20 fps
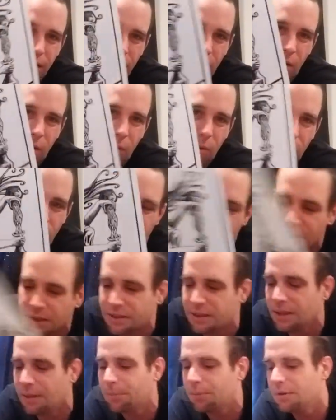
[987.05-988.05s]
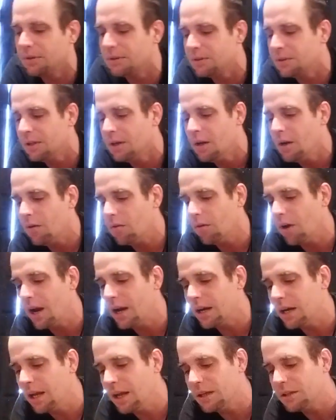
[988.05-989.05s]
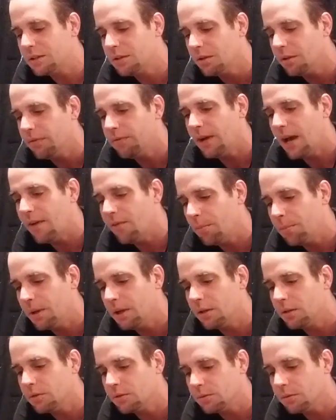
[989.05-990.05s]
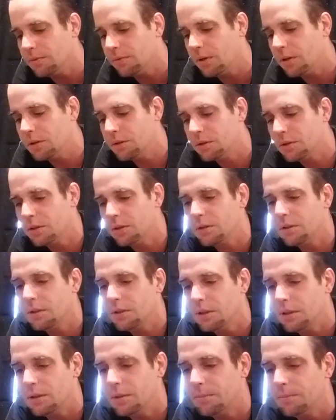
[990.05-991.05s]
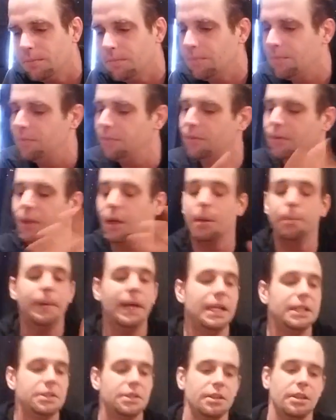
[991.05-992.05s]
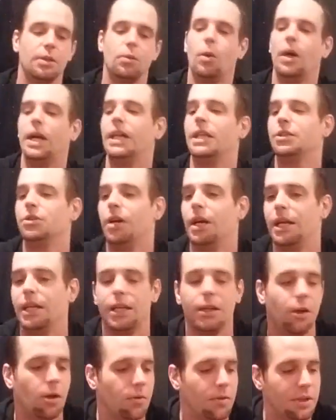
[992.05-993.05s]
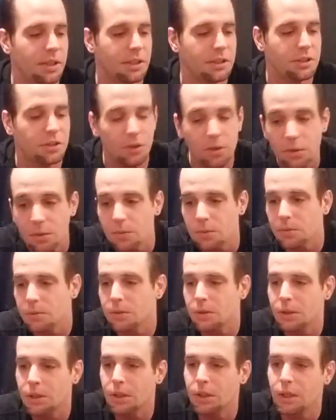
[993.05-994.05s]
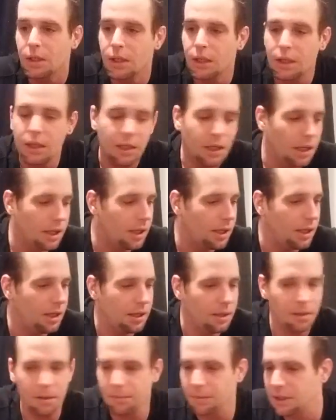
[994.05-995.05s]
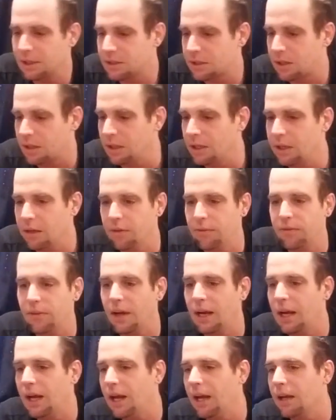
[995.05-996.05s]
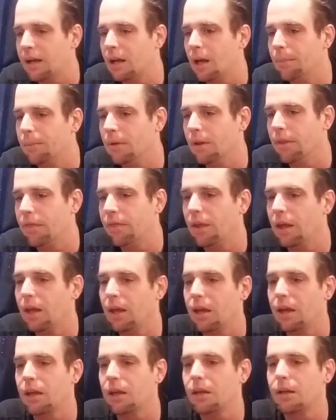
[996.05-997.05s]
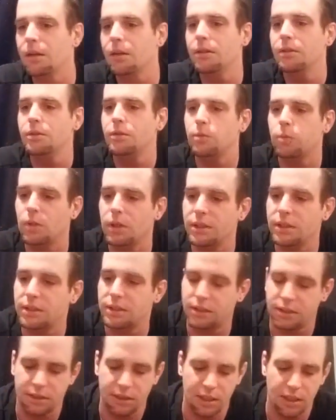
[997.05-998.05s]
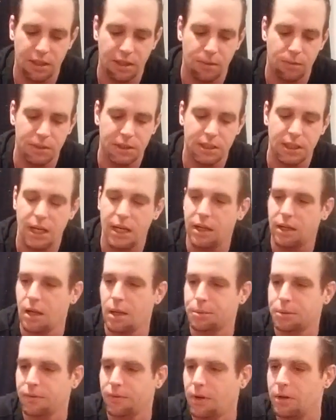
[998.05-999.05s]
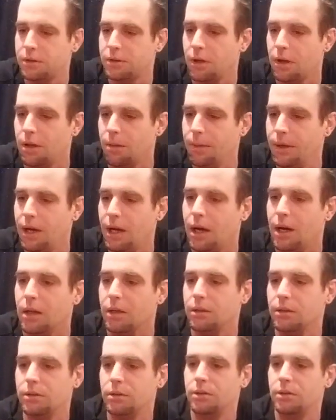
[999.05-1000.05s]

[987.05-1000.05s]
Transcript: cold with the Temperance right next to the Five of Pentacles reversed. Um, they're patiently waiting, trying to get over this too. Um, let's clarify a couple of things. What's uh, what's the Eight of Cups reversed all about?